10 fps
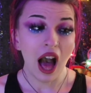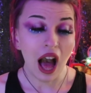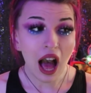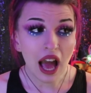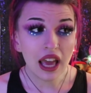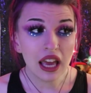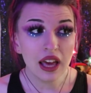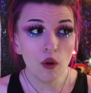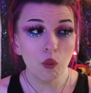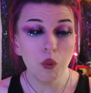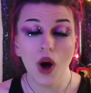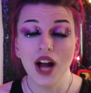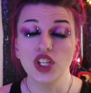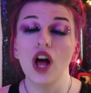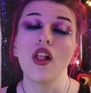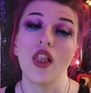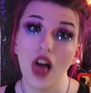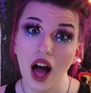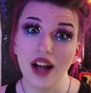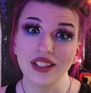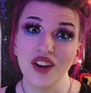I watch a lot